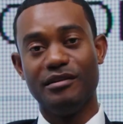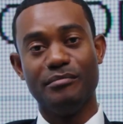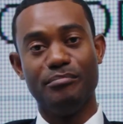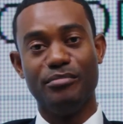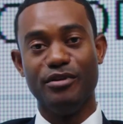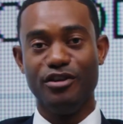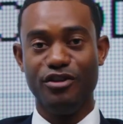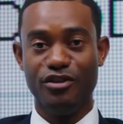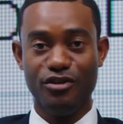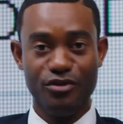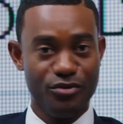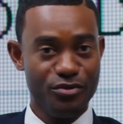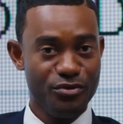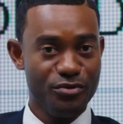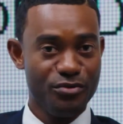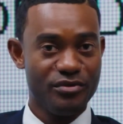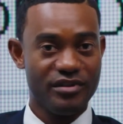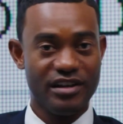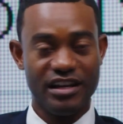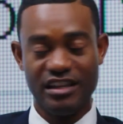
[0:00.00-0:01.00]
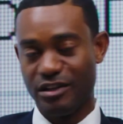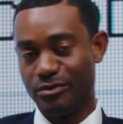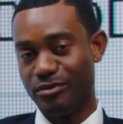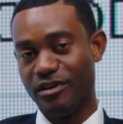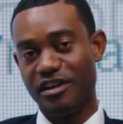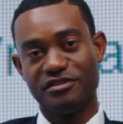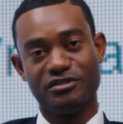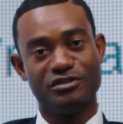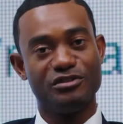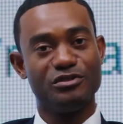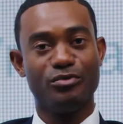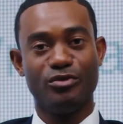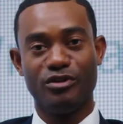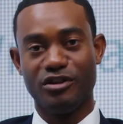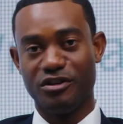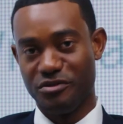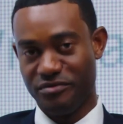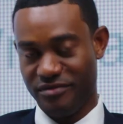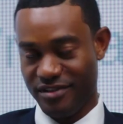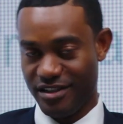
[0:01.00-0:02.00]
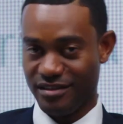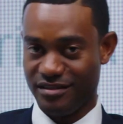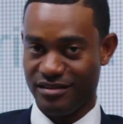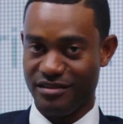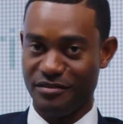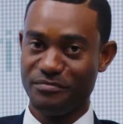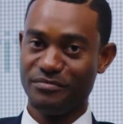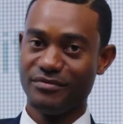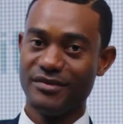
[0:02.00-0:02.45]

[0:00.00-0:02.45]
but you and the rest of the world doesn't.